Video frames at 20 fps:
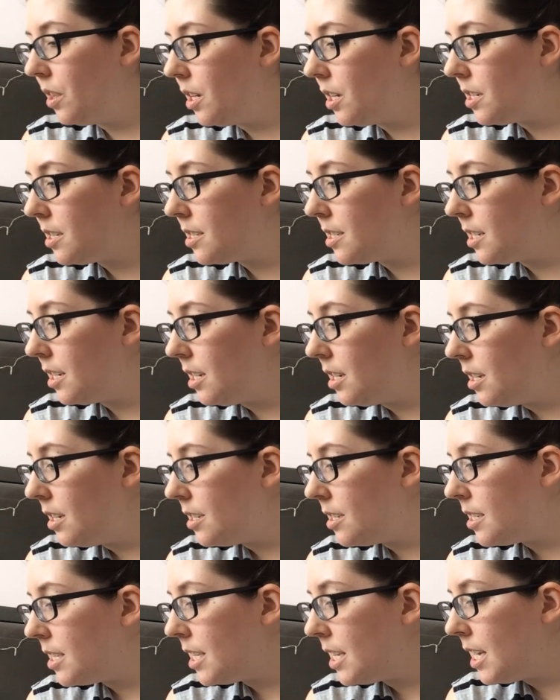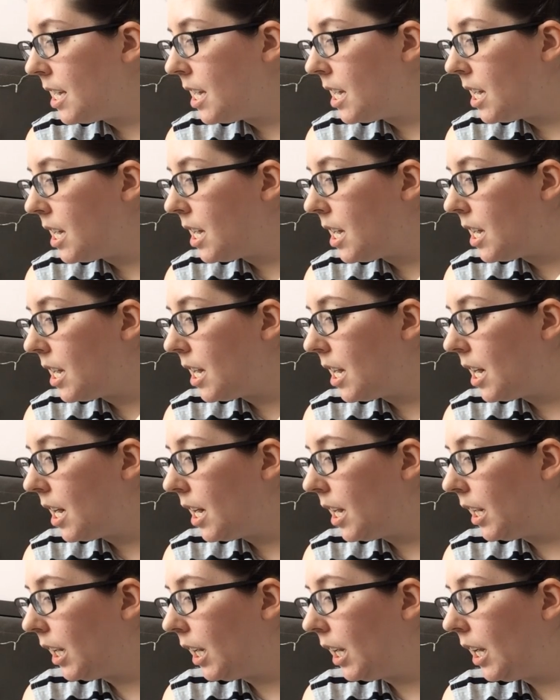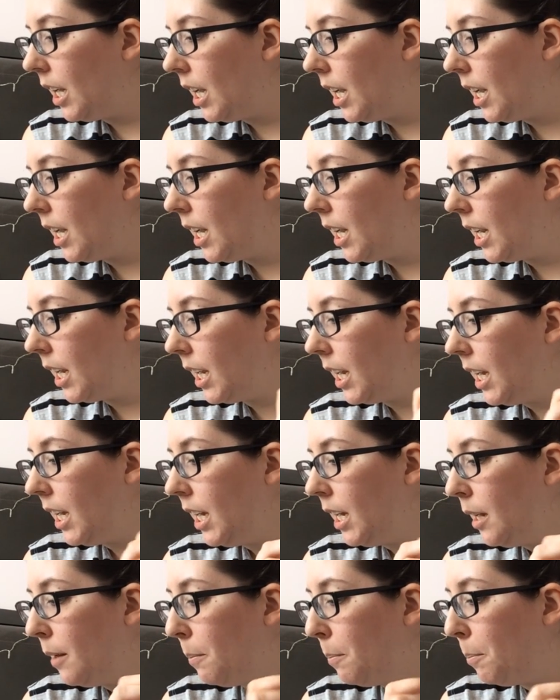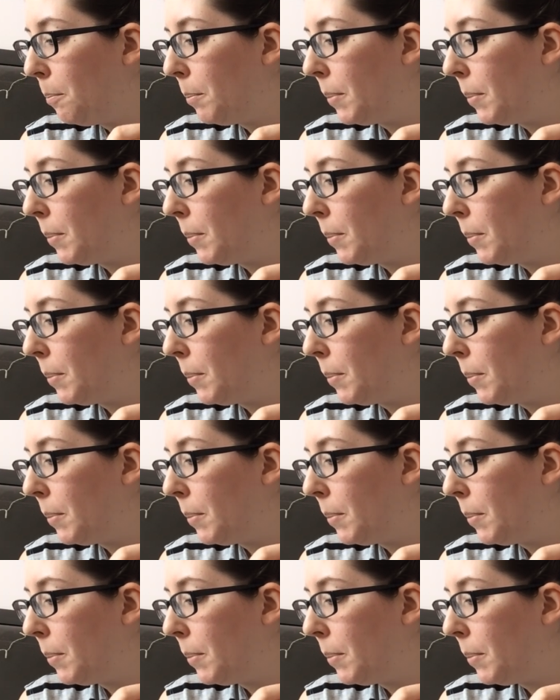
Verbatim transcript: This is the Nikki